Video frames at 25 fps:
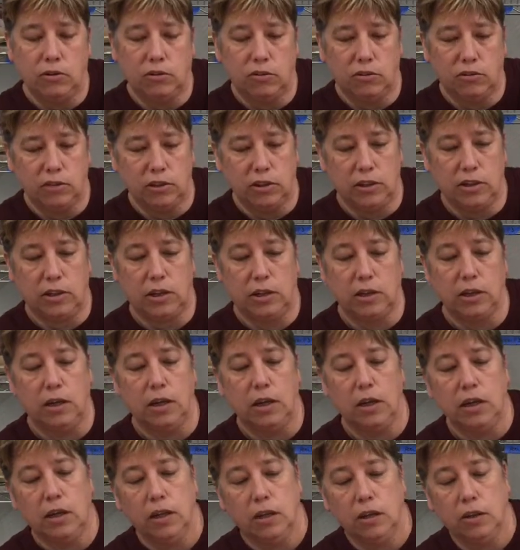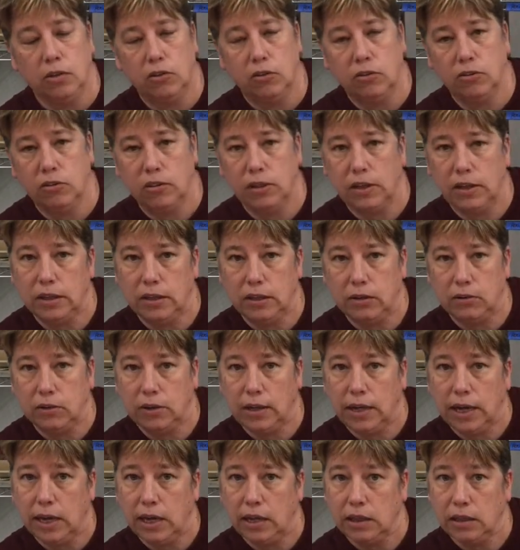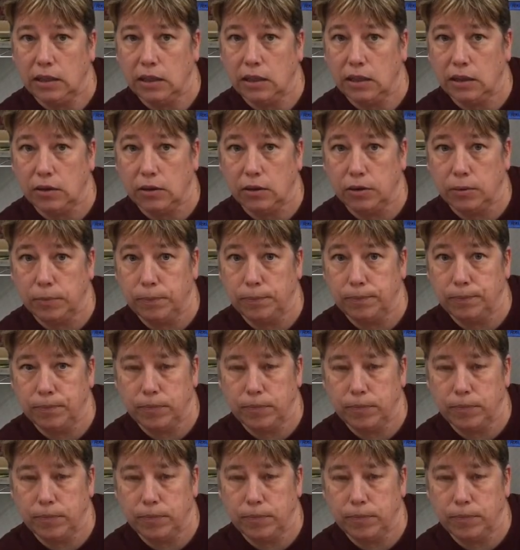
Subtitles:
see there's a little cat there.